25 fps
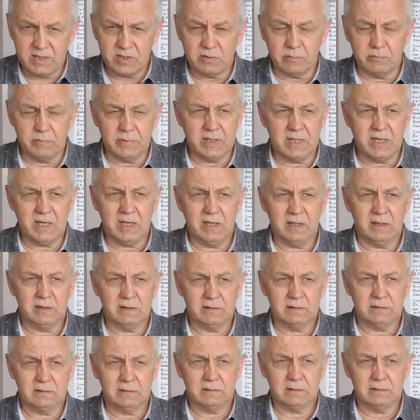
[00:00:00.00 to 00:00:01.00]
somebody,
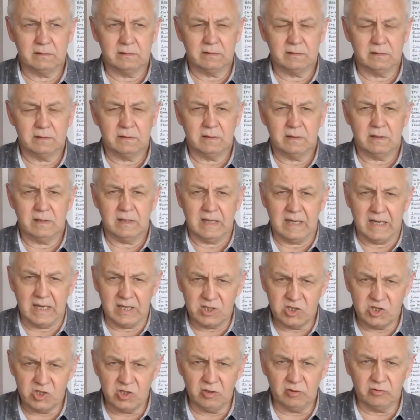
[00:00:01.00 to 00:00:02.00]

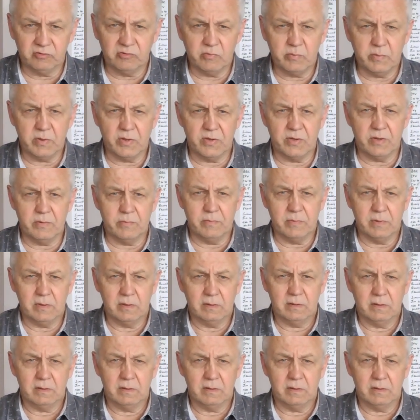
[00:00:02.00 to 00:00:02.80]
had children with them,